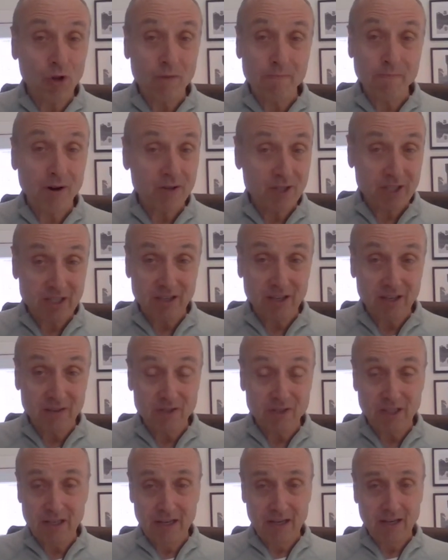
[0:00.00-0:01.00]
up our
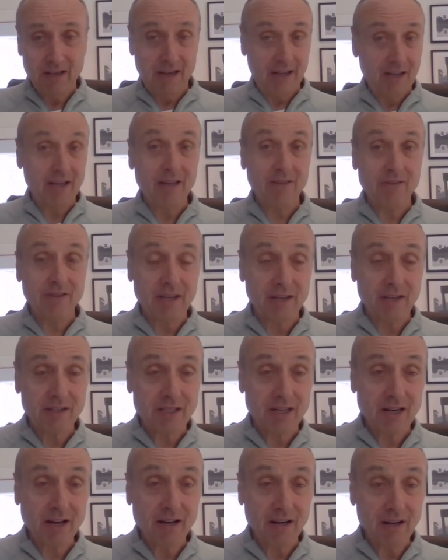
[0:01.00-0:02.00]
sleeves and get things
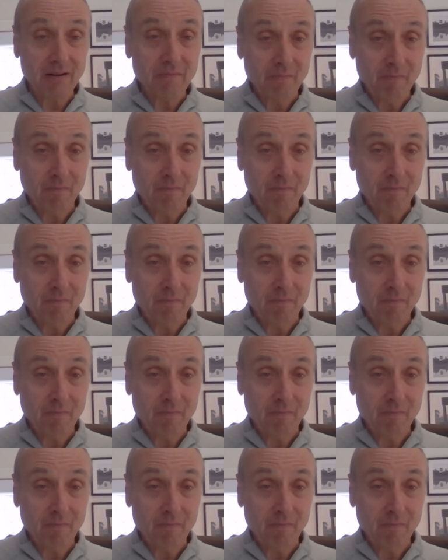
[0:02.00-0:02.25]
done.